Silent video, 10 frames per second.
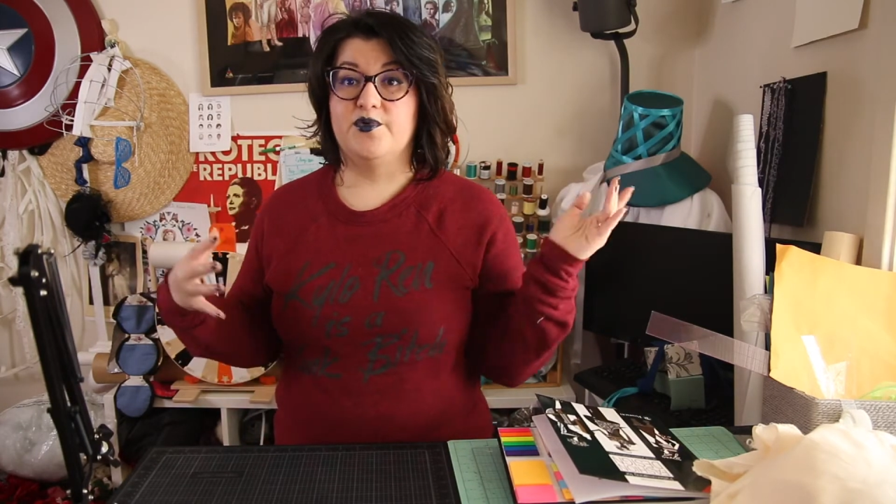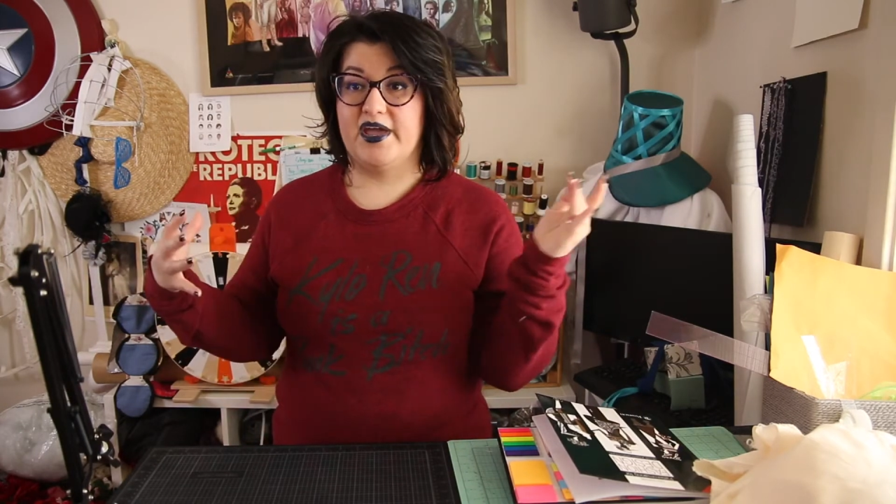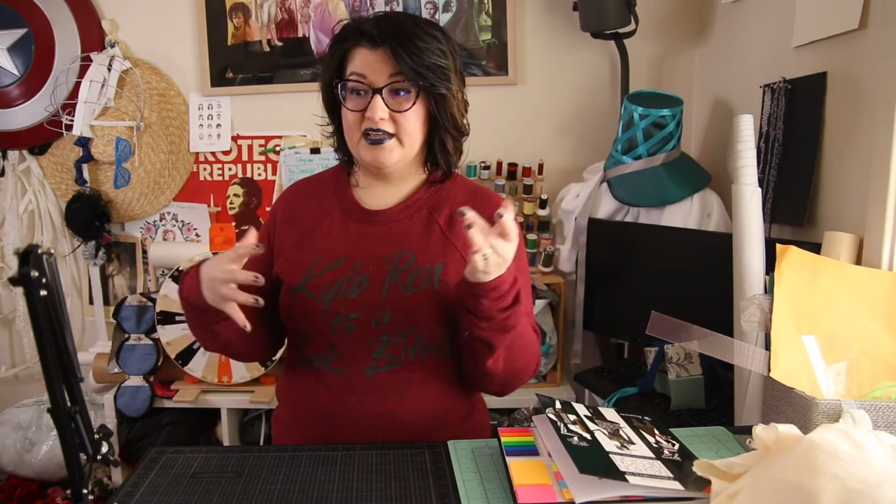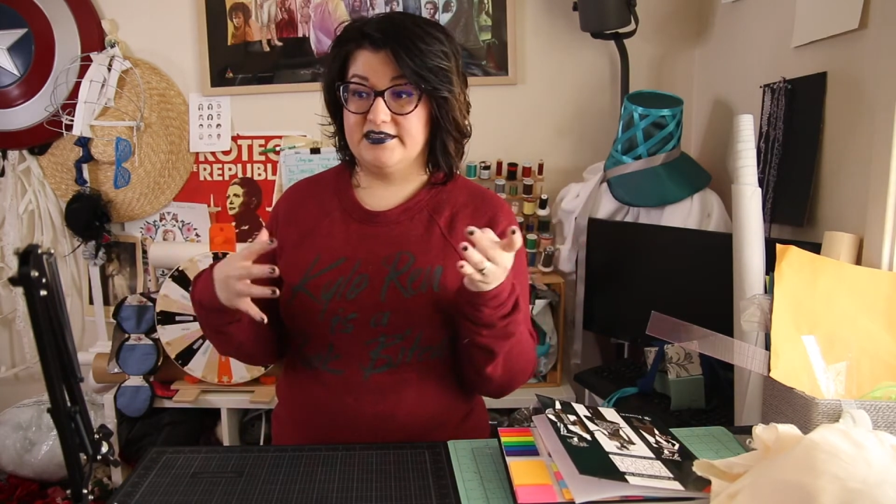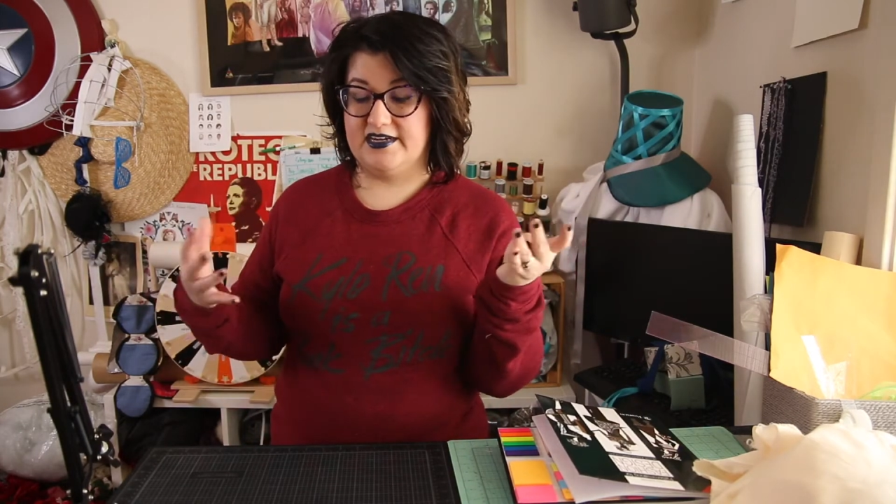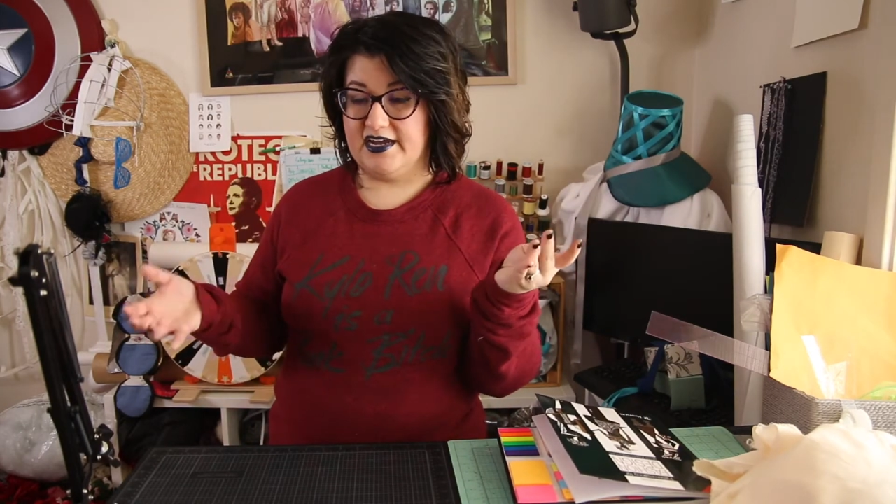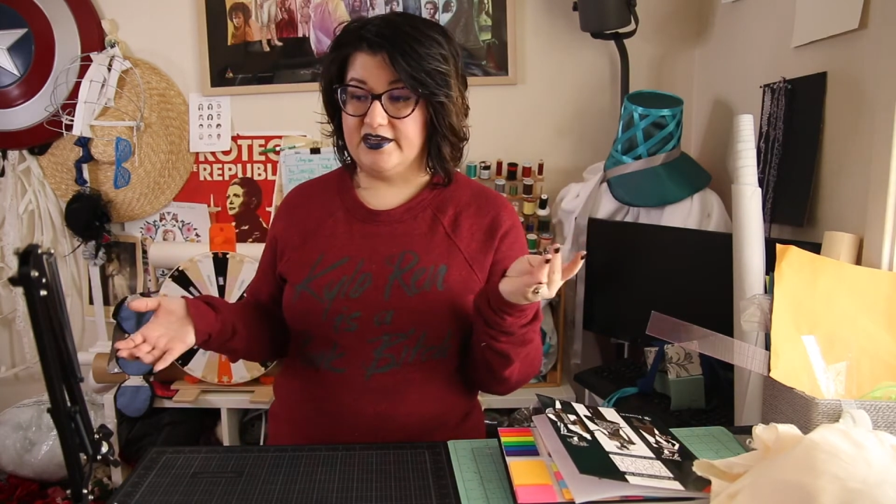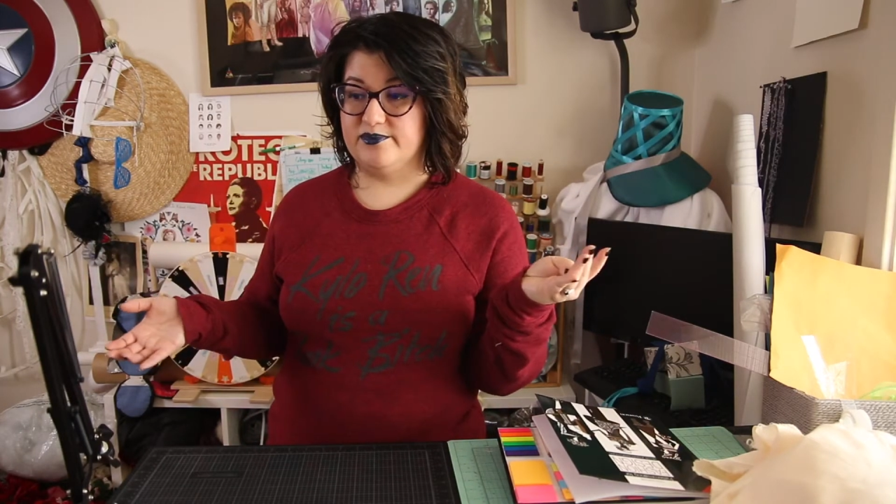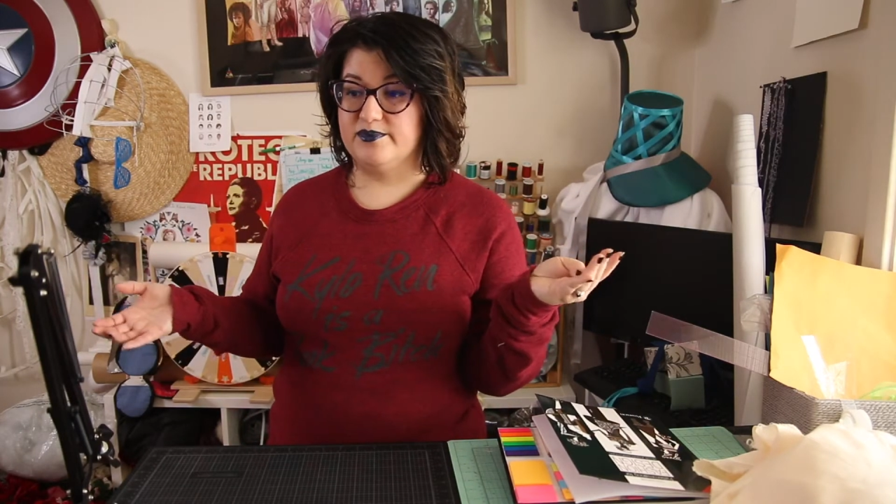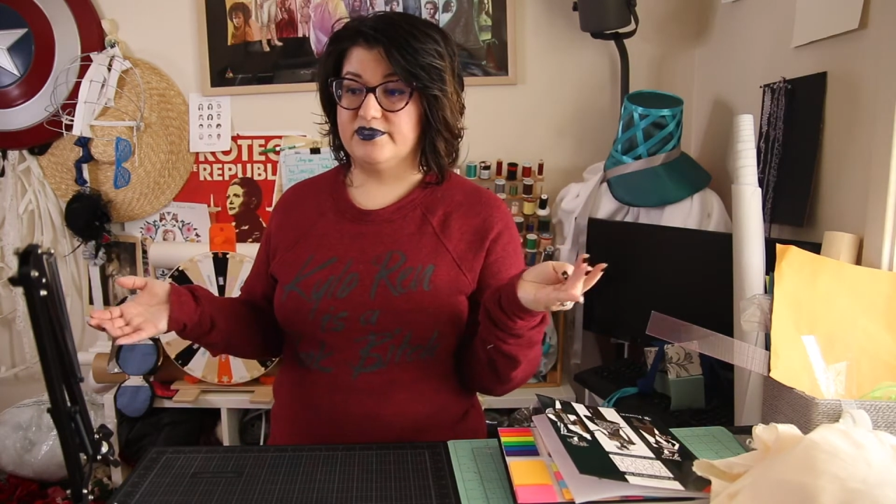in
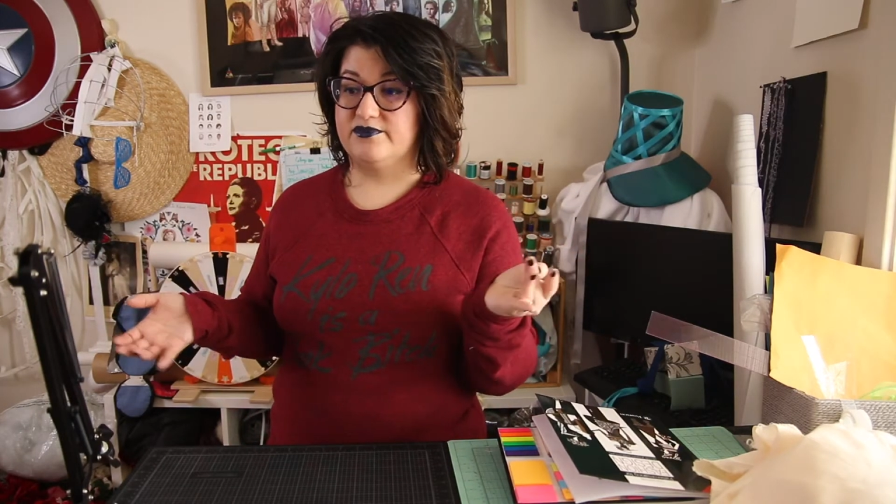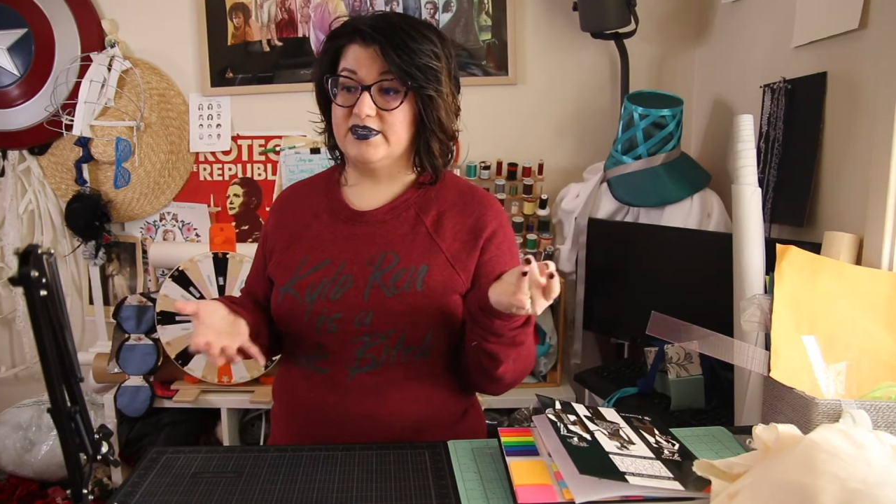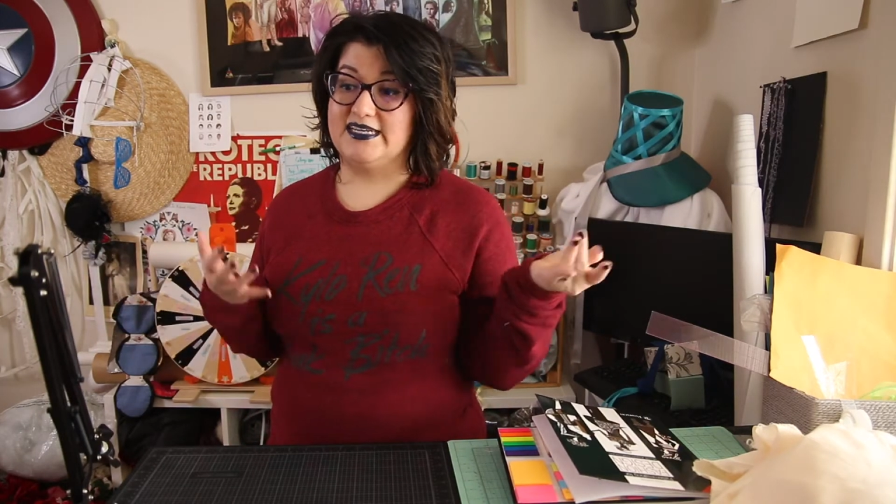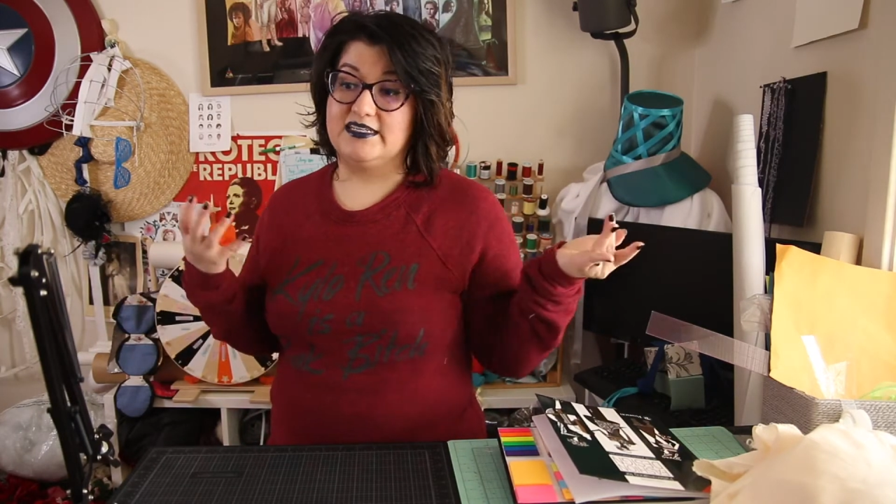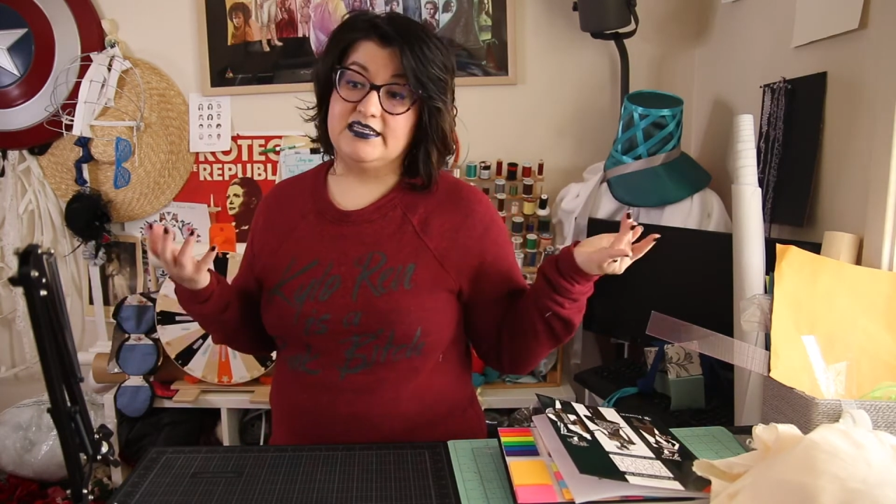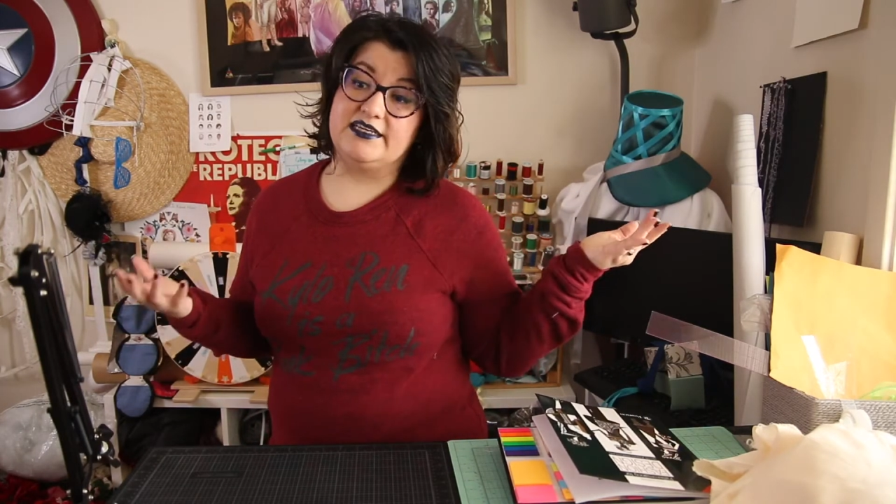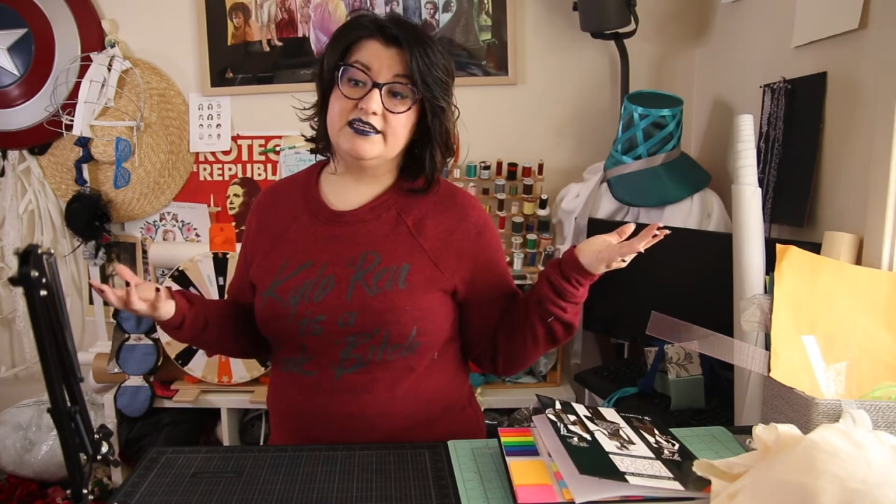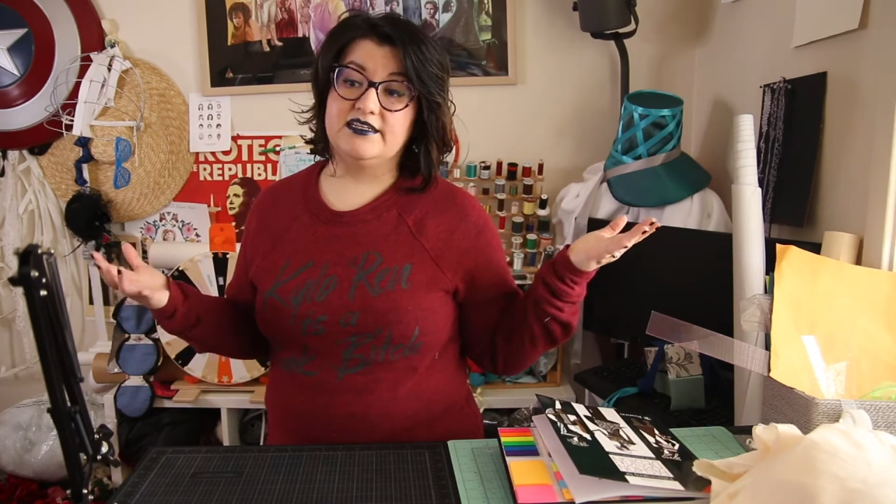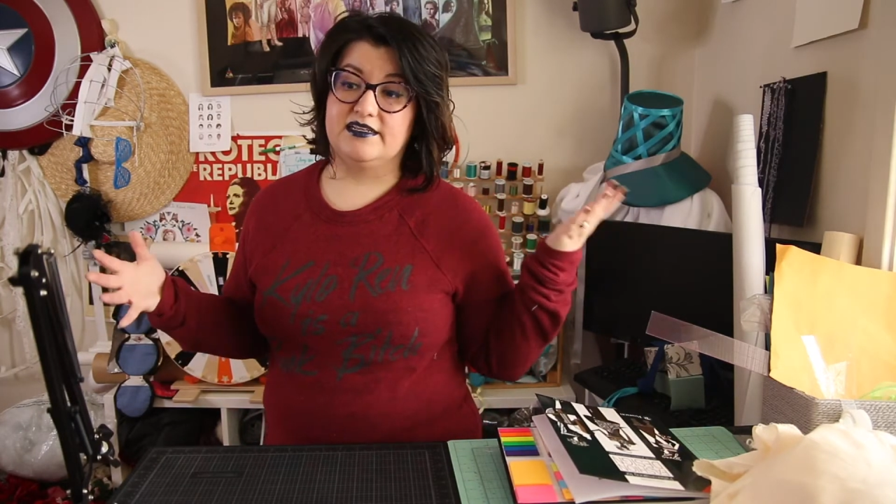times of like need